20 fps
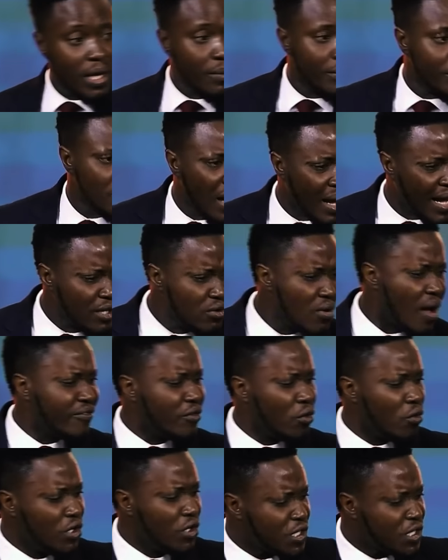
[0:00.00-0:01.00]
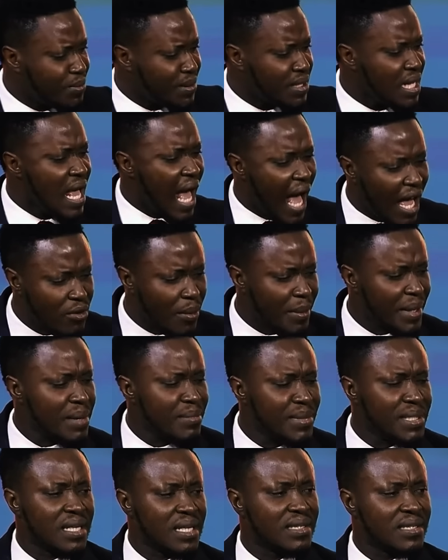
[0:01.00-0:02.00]
with you. How can you have the Holy Spirit and you're making
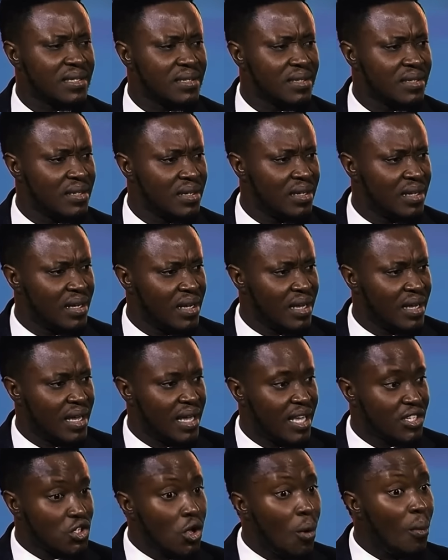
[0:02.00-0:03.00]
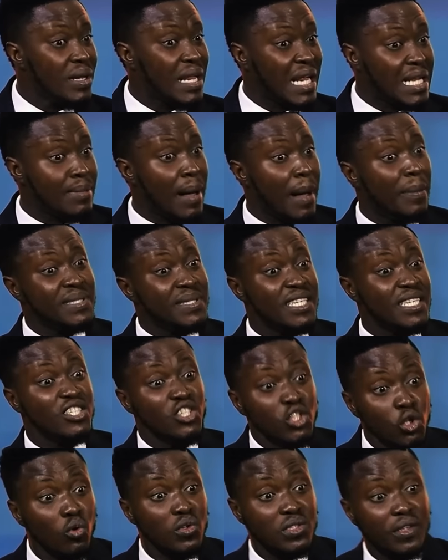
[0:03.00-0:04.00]
mistakes? Someone that the Bible says
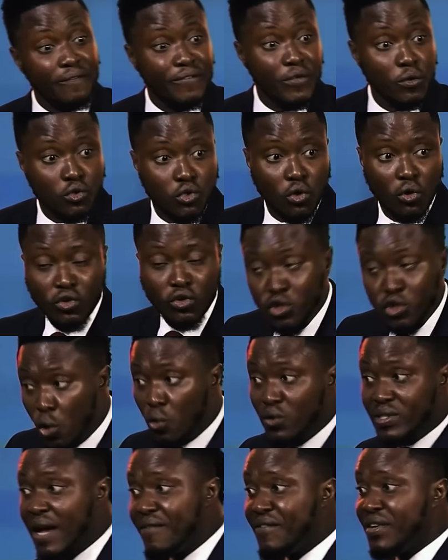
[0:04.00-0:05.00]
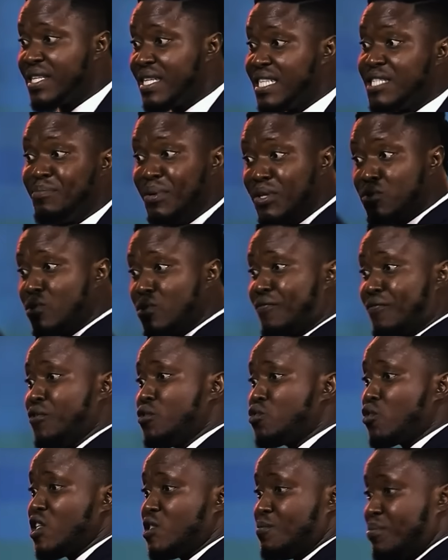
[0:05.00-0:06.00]
knows the future, knows everything. He's been to the
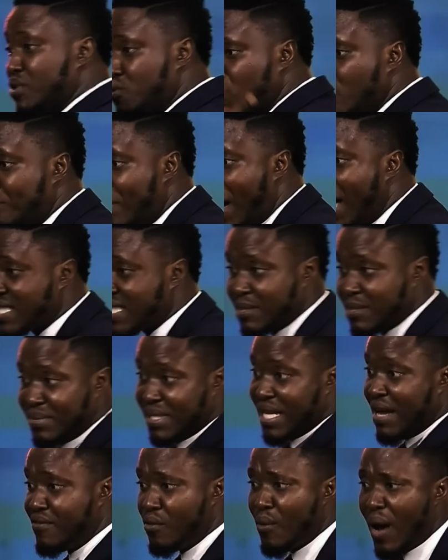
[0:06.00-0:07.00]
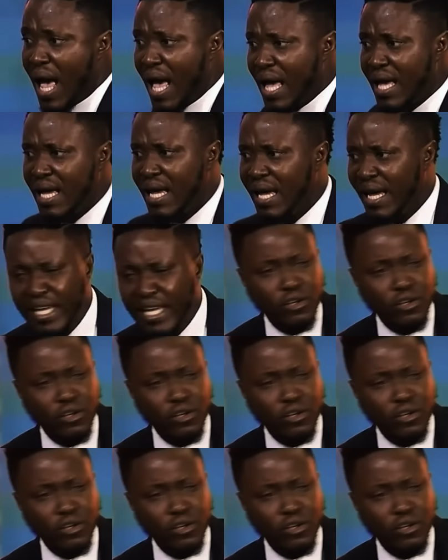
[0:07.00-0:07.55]
future, he's been to the past, he's been everywhere. He